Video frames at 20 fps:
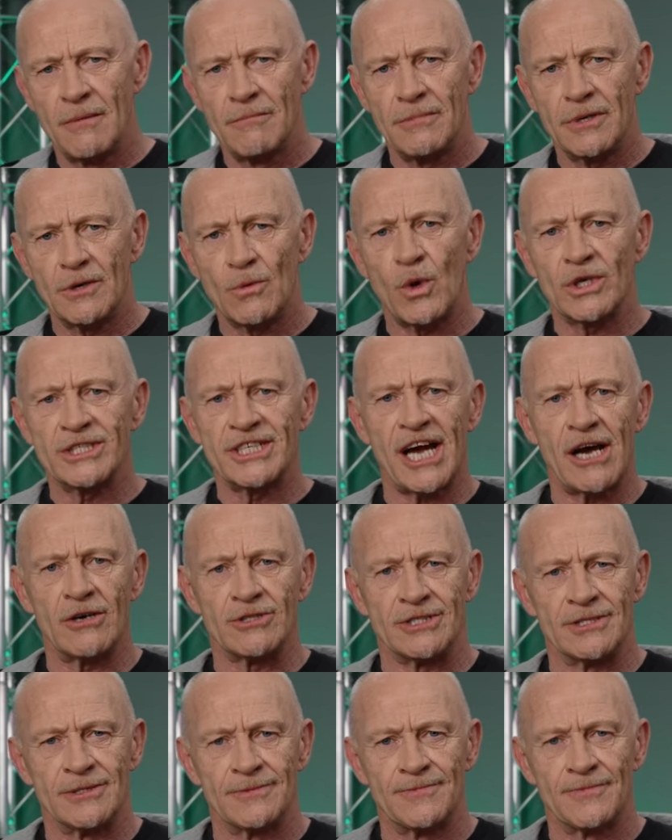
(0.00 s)
But watch
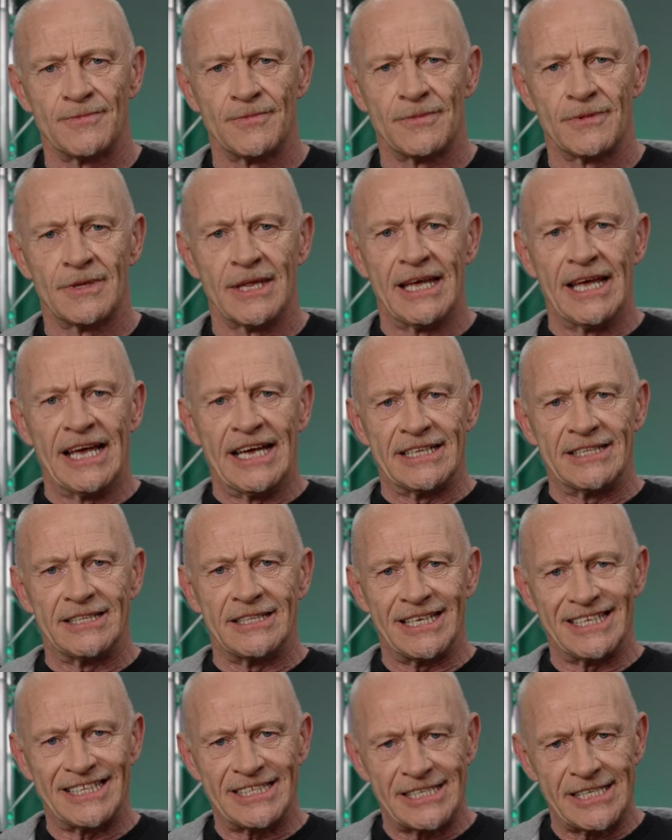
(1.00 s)
out!
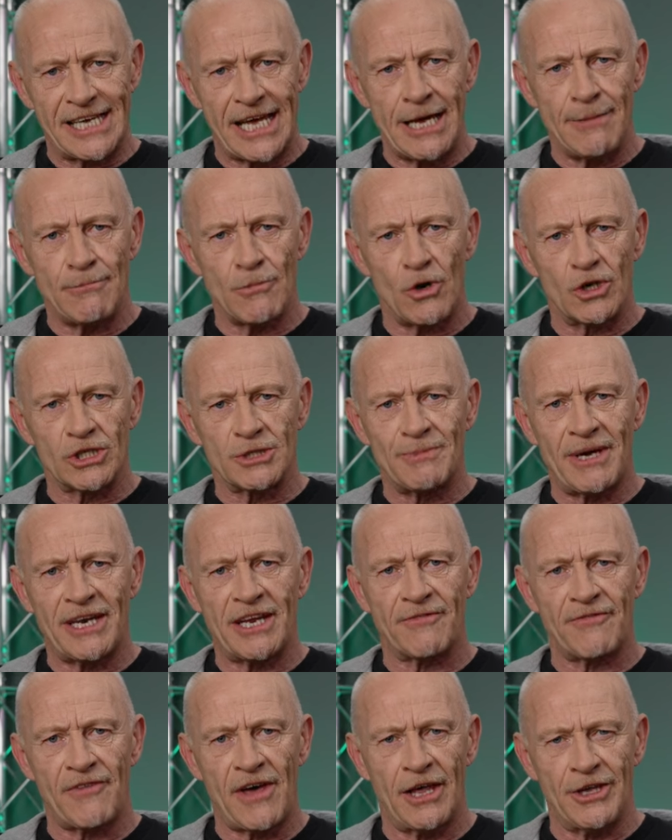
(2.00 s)
The same
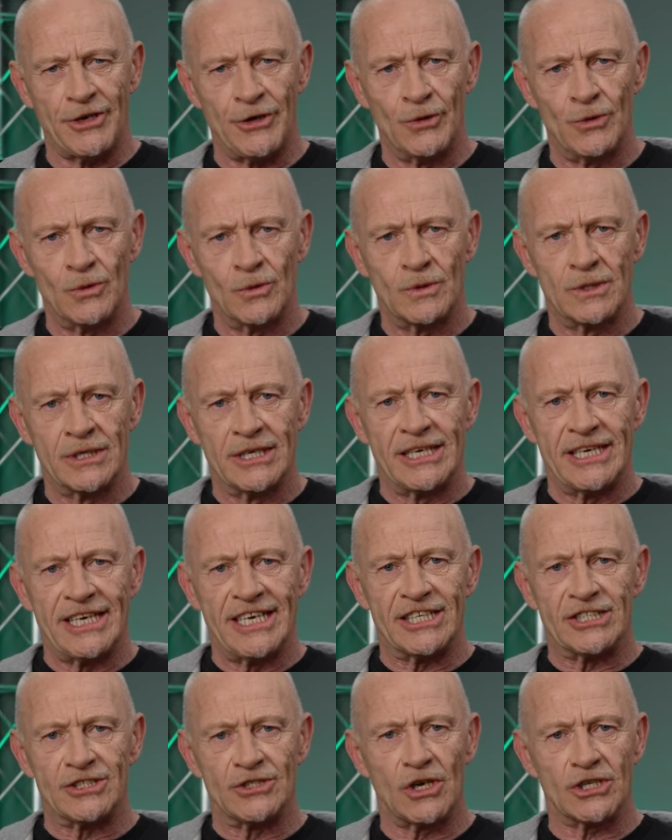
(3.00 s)
osmotic value
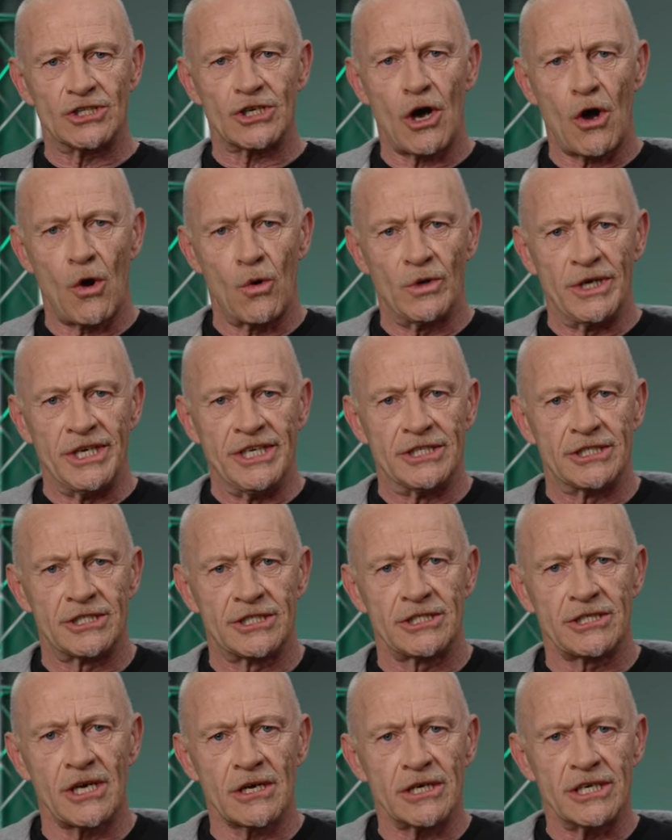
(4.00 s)
is not only
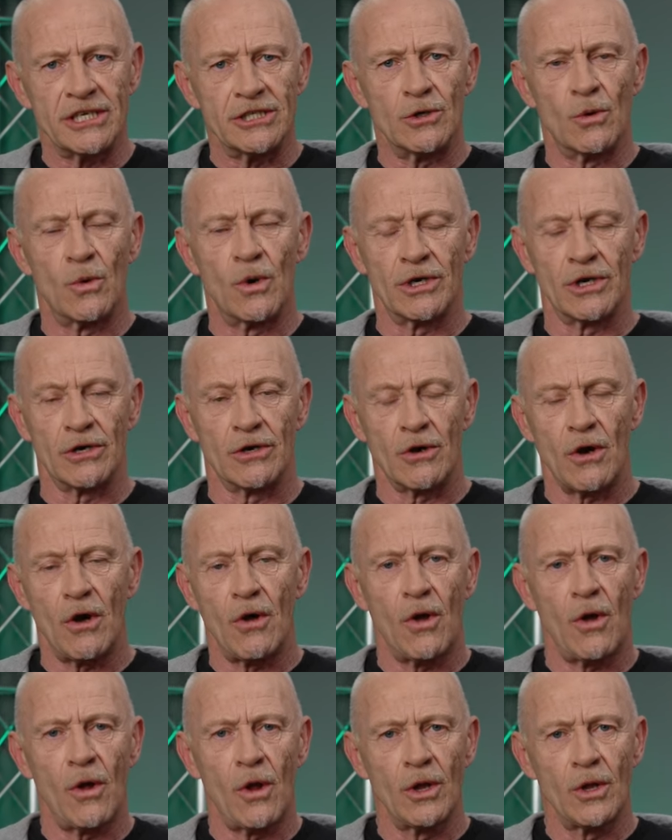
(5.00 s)
sucking the water
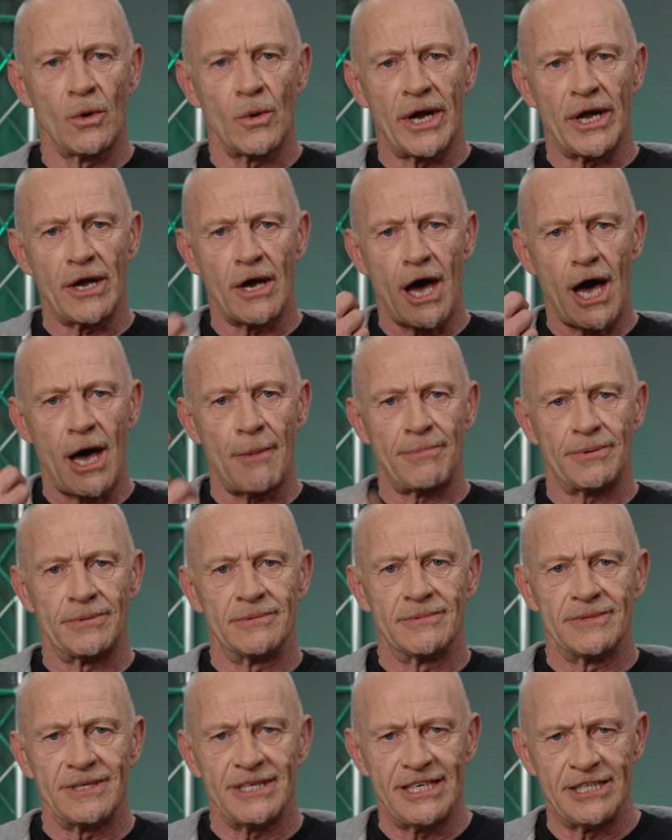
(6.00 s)
all the way up
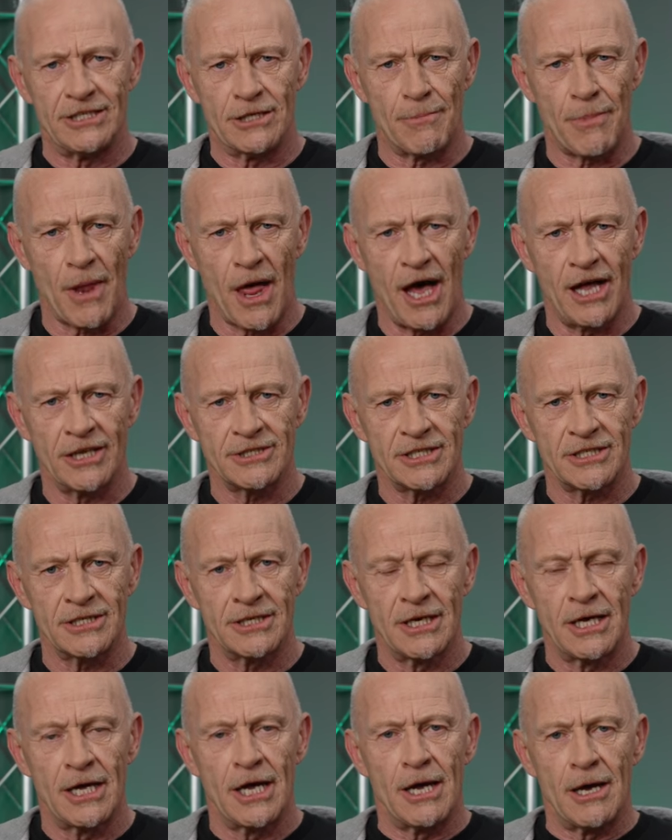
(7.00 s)
in the plant,
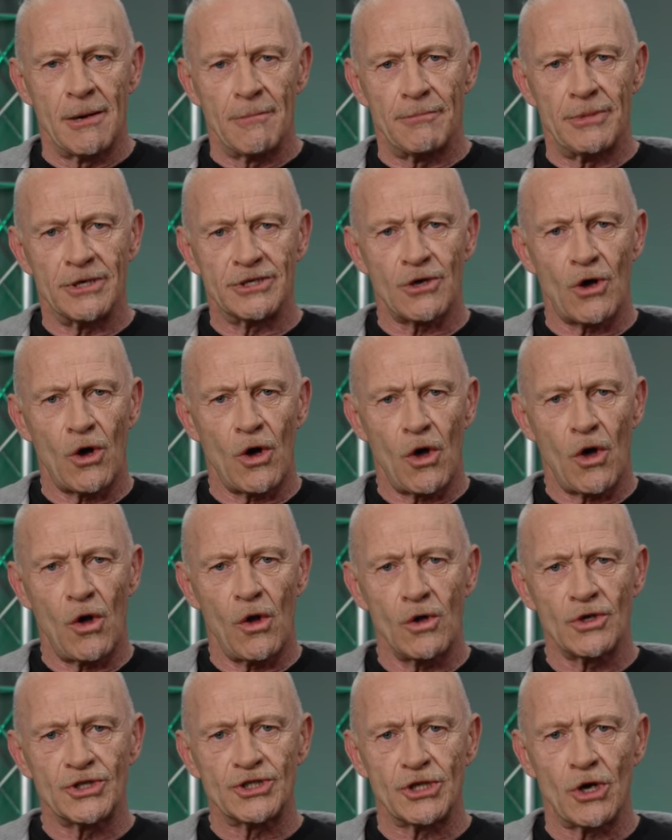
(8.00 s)
but
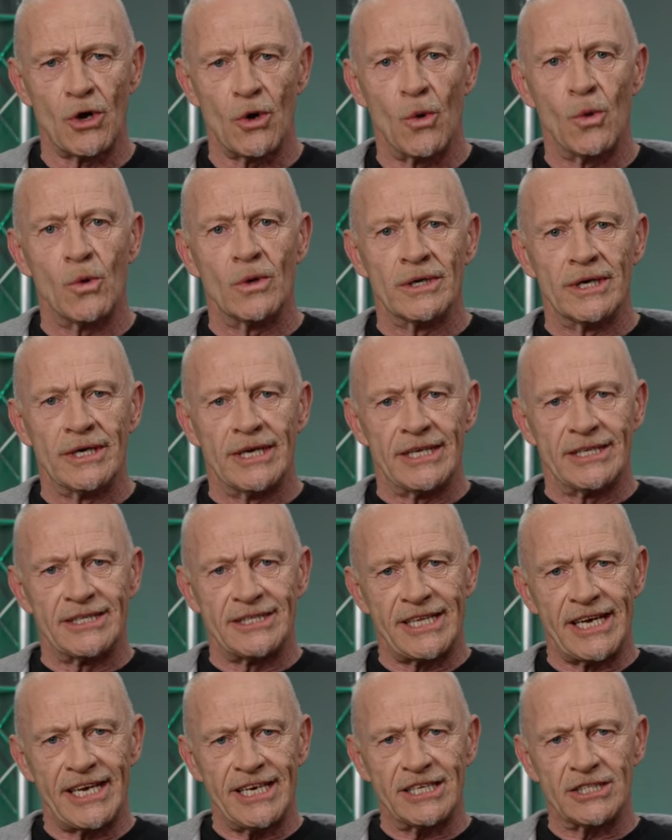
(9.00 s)
also
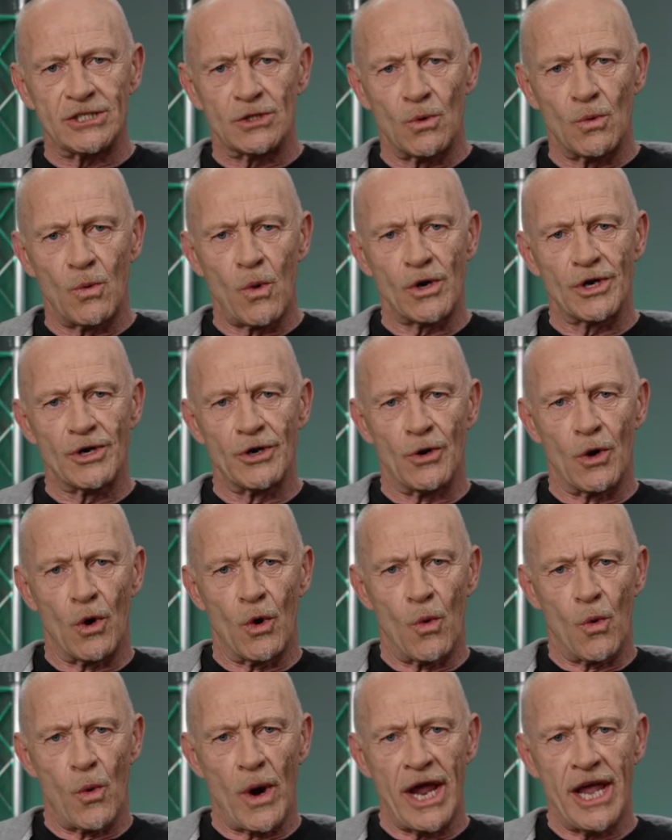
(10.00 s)
takes the water
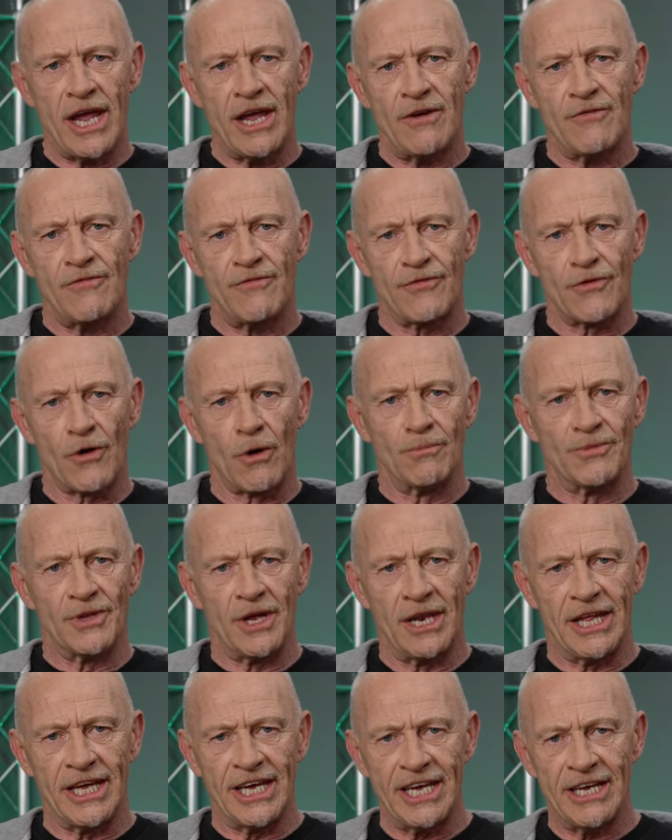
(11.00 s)
away from the
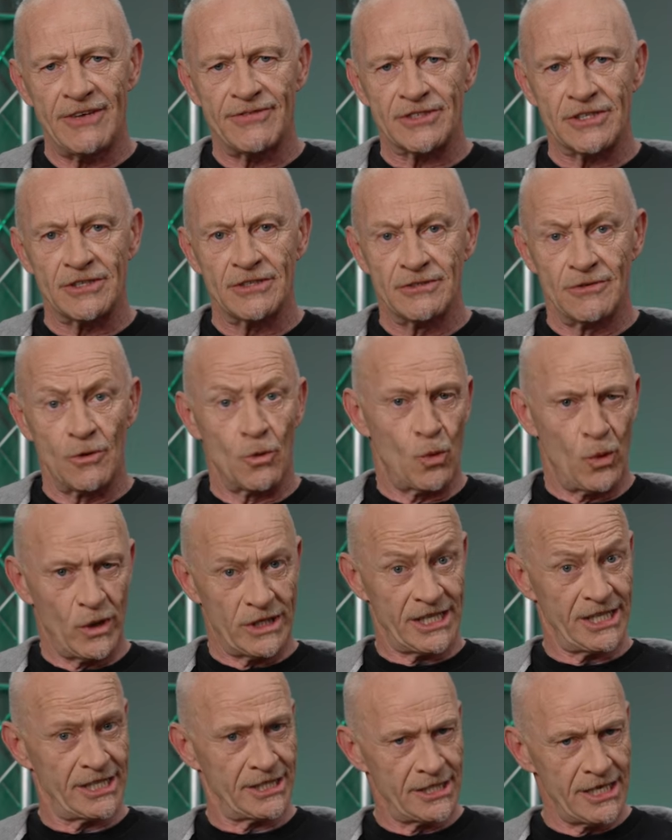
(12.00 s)
leaves,
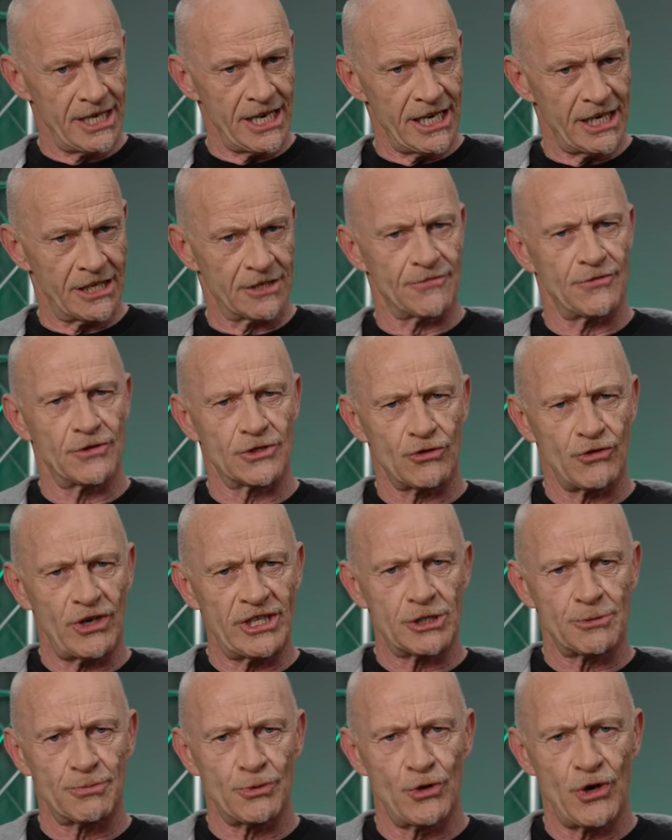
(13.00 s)
which is needed for
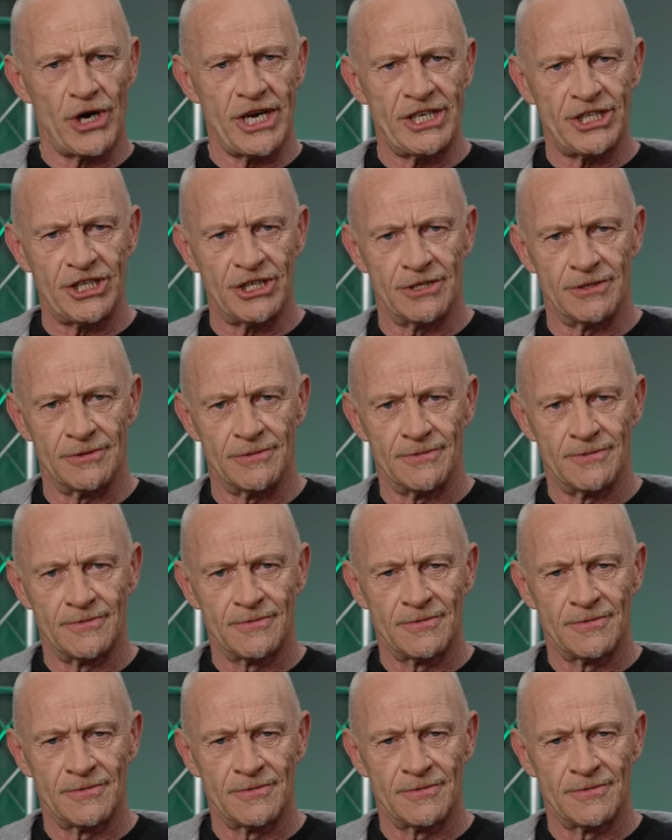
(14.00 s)
transpiration.